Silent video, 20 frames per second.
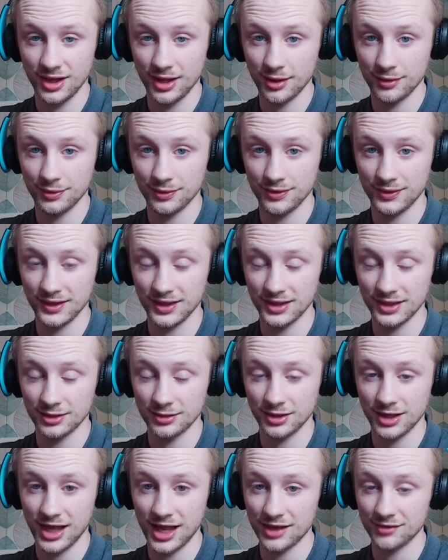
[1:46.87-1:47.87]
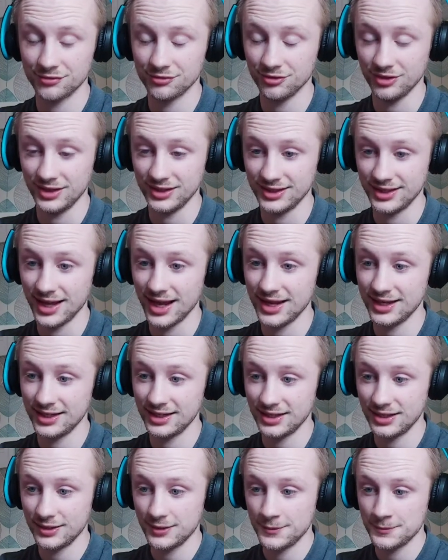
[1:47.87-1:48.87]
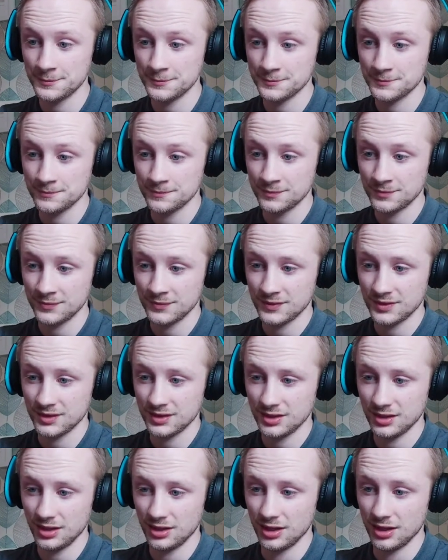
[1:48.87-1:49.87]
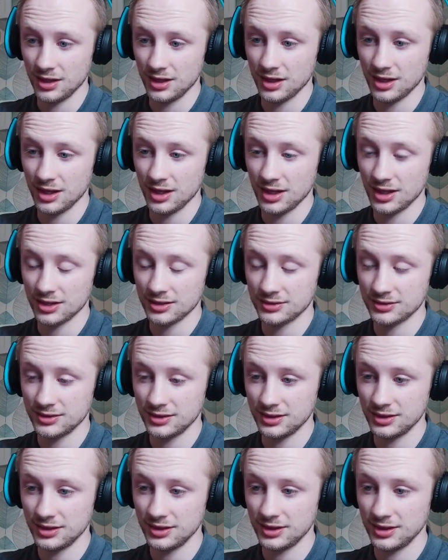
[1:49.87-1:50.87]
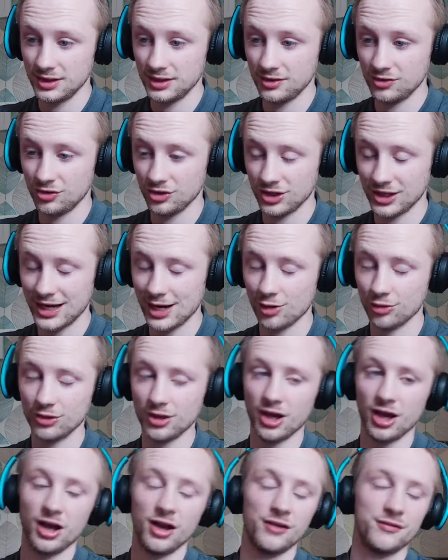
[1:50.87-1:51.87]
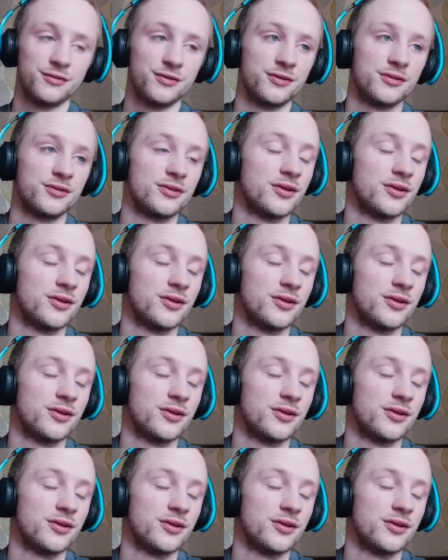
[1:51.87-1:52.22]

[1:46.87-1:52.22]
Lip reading: I think every day took an hour and a half